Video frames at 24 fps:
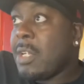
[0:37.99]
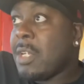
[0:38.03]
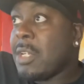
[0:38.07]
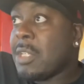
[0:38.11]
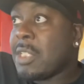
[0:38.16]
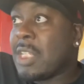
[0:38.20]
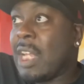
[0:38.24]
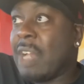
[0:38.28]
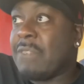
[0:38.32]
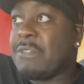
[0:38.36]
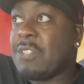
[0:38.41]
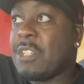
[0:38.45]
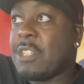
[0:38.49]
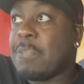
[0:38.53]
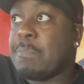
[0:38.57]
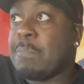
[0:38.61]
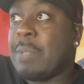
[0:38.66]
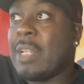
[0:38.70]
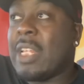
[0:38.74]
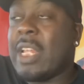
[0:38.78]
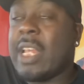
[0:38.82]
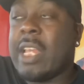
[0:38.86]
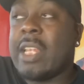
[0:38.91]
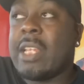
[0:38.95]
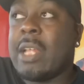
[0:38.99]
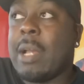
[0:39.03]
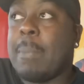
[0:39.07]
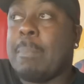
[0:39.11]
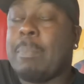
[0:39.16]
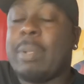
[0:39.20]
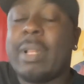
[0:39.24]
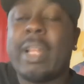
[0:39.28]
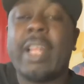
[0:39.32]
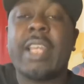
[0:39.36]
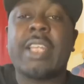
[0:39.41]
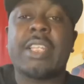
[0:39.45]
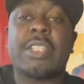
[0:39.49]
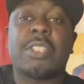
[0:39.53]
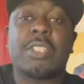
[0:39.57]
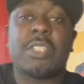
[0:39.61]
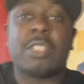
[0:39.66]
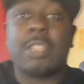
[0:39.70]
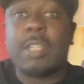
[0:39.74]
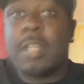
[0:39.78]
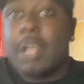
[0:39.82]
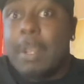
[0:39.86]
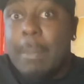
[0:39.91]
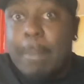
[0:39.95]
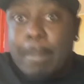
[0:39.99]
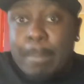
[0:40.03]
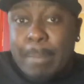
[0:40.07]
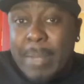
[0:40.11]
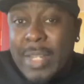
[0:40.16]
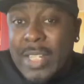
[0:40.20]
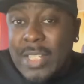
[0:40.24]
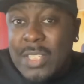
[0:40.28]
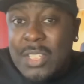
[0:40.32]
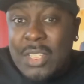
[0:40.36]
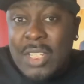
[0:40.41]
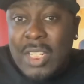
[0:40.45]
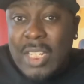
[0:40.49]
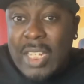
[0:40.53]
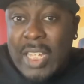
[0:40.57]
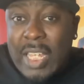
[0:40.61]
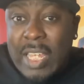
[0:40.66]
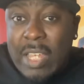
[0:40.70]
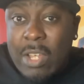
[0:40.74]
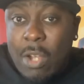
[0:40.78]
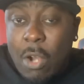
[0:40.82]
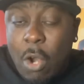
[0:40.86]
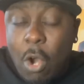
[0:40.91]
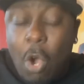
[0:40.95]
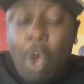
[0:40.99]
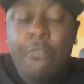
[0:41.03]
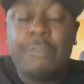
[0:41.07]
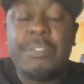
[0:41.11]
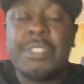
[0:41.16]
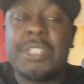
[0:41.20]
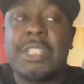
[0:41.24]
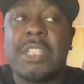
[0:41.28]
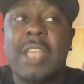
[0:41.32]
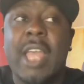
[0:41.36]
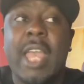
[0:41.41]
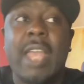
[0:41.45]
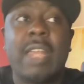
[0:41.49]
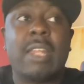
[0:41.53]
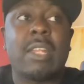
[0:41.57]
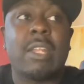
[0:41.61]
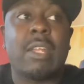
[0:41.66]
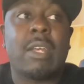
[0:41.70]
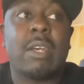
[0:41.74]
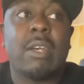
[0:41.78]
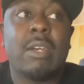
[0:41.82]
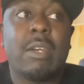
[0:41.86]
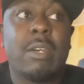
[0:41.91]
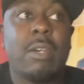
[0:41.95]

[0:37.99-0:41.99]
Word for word: So I've just been in a place mentally of zen.